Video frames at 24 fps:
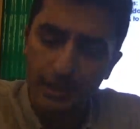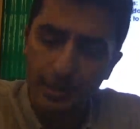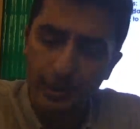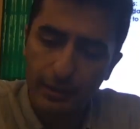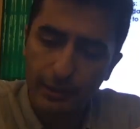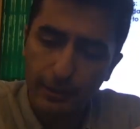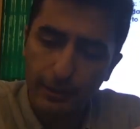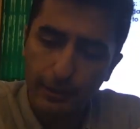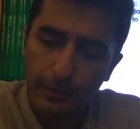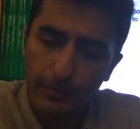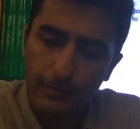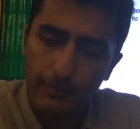
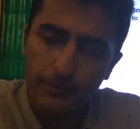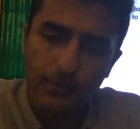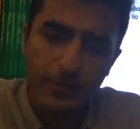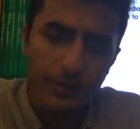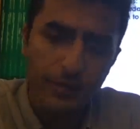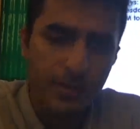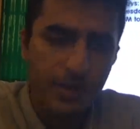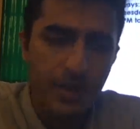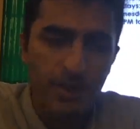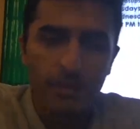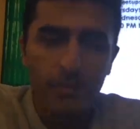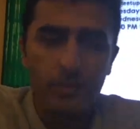for
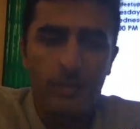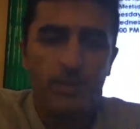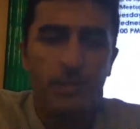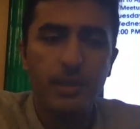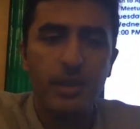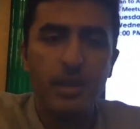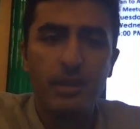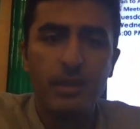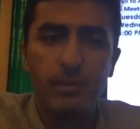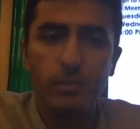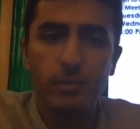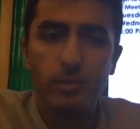example, the
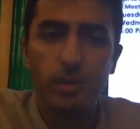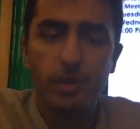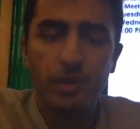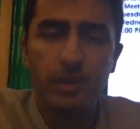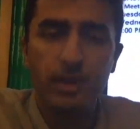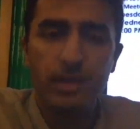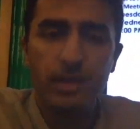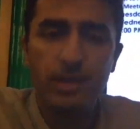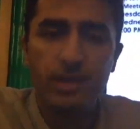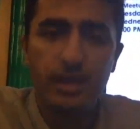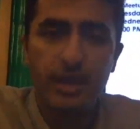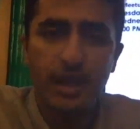bigger one
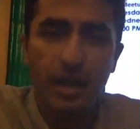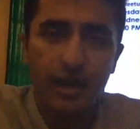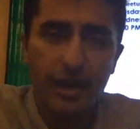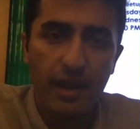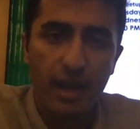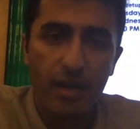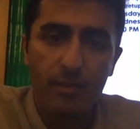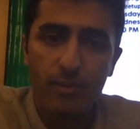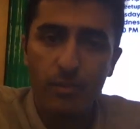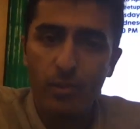is the IAM